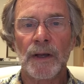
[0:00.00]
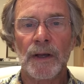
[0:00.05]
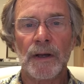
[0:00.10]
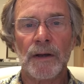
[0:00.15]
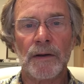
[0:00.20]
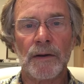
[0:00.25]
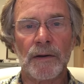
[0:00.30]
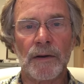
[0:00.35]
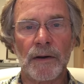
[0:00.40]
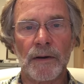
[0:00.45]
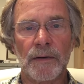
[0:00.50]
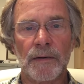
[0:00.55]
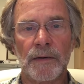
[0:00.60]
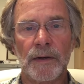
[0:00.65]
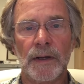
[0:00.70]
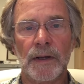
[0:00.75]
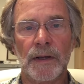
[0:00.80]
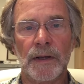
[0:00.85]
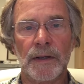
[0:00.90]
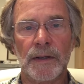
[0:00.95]
are
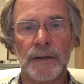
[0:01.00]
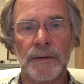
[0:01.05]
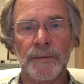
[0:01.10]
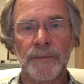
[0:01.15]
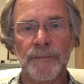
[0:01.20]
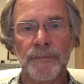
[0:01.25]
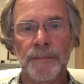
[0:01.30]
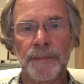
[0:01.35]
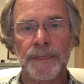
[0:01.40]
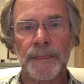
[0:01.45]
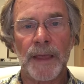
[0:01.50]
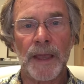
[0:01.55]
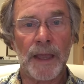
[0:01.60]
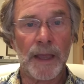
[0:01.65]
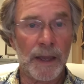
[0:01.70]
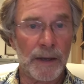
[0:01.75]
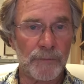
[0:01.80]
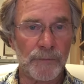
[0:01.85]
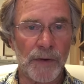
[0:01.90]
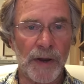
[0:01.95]

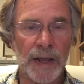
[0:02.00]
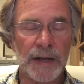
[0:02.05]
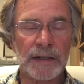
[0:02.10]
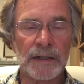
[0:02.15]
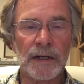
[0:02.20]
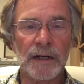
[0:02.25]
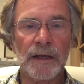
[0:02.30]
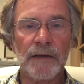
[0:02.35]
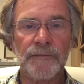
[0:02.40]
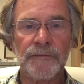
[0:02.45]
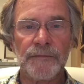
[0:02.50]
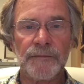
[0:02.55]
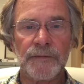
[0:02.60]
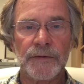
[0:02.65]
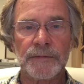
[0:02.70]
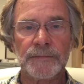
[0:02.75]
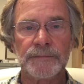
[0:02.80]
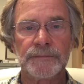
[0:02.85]
Anne Radcliffe,